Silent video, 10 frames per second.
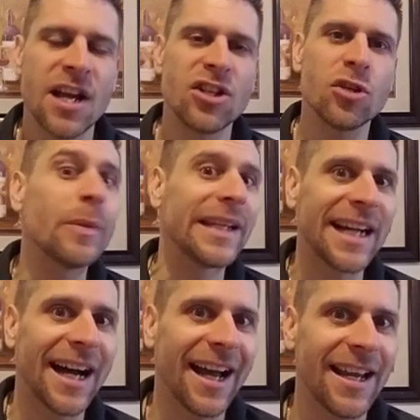and she'll be
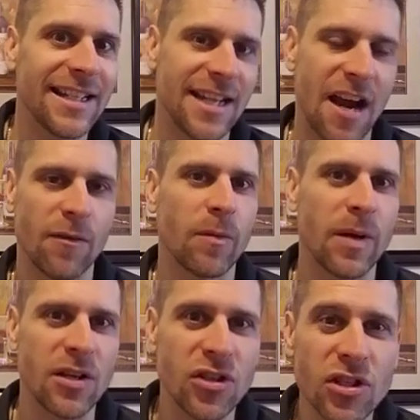kind to
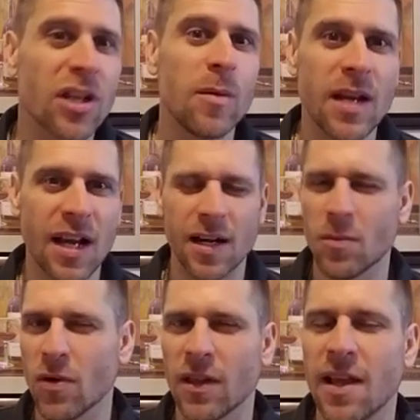everybody. She's going to be kind of
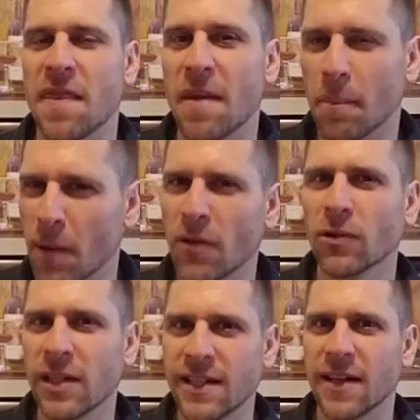more like the
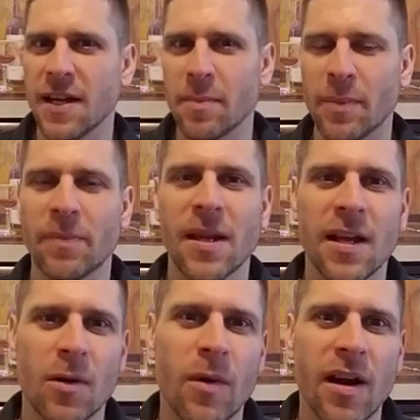motherly type,
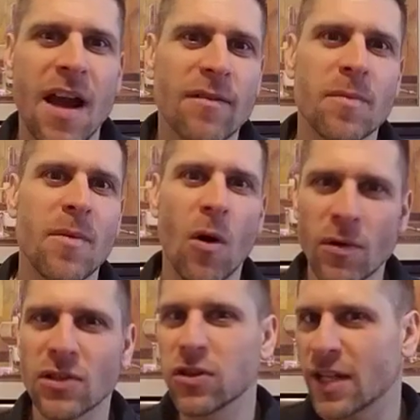where every,
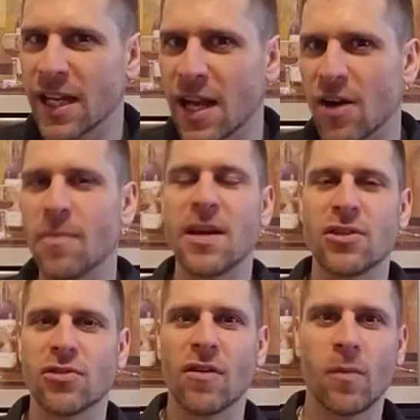always looking out, making
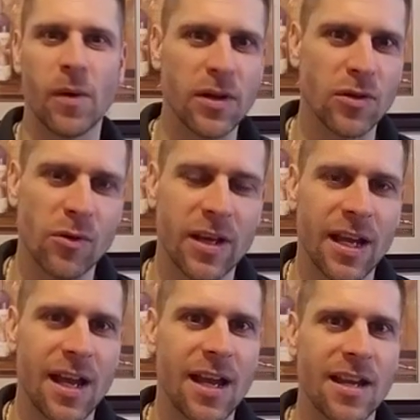sure everybody's
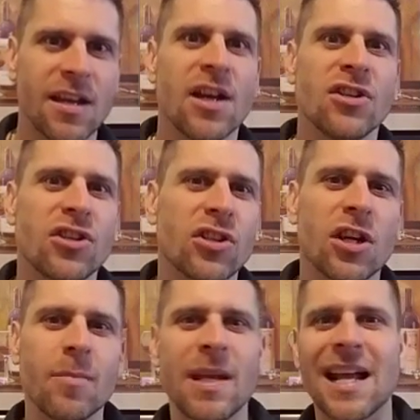okay. She's
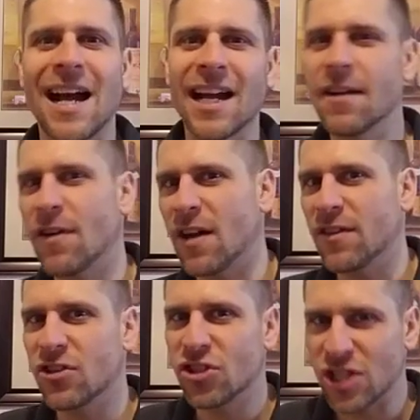going to be kind of on
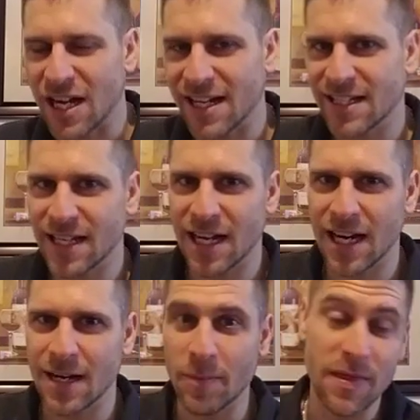the shy
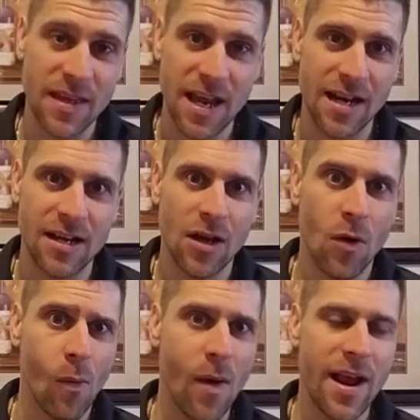side, but then
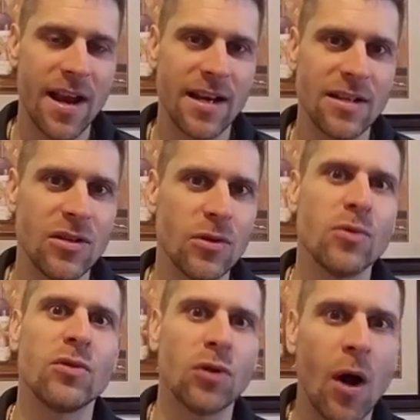when
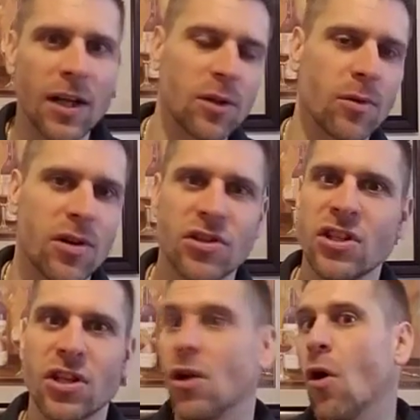you talk to her,
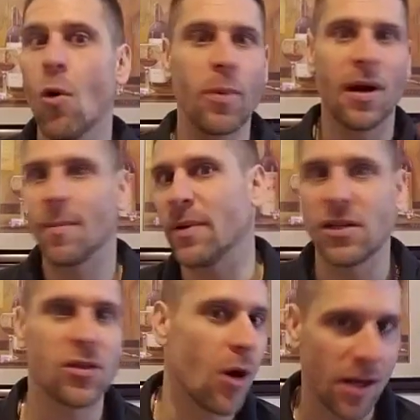she's going to open up
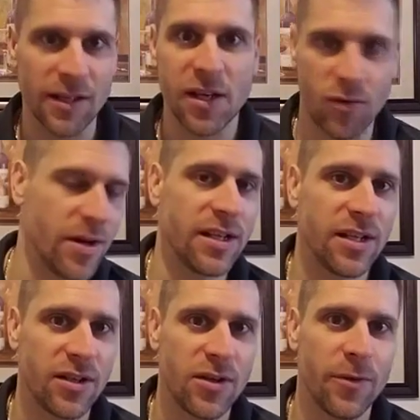and talk like
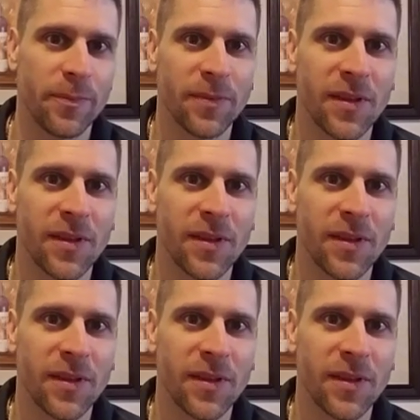crazy to you.